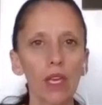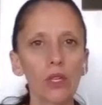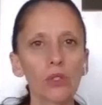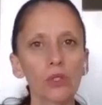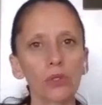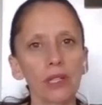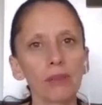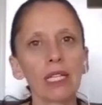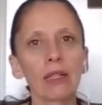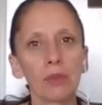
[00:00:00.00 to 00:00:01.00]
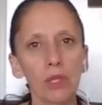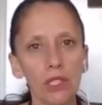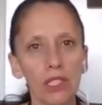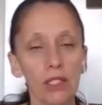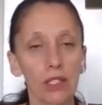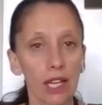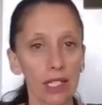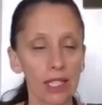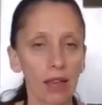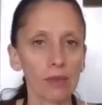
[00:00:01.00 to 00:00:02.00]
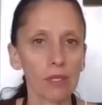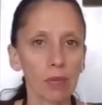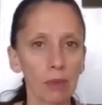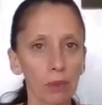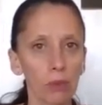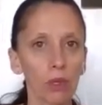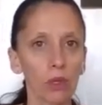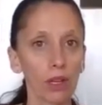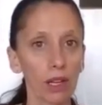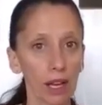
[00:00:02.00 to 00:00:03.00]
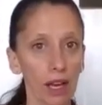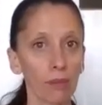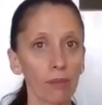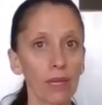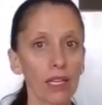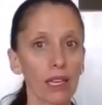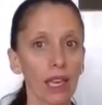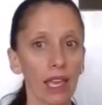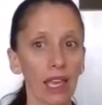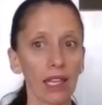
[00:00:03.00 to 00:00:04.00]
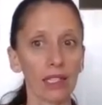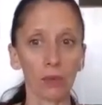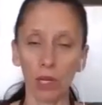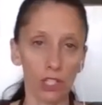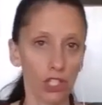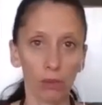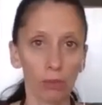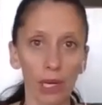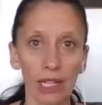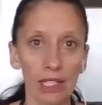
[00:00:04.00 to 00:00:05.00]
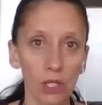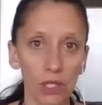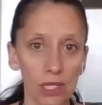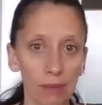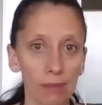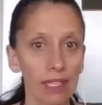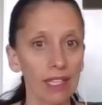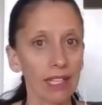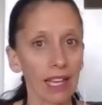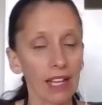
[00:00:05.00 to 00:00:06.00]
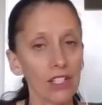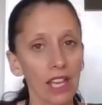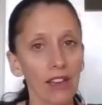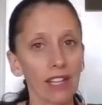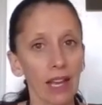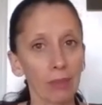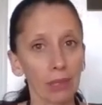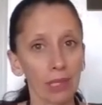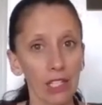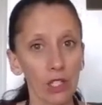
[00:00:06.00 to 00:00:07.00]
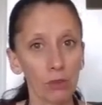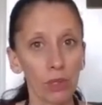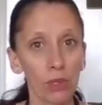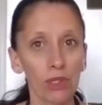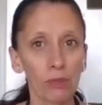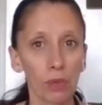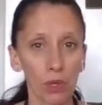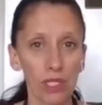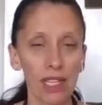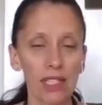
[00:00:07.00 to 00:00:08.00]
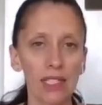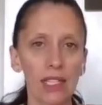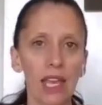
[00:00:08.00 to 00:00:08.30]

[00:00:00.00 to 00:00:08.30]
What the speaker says: So in my community, a lot of times people will come and they want to jump right into something. And I actually have an application process.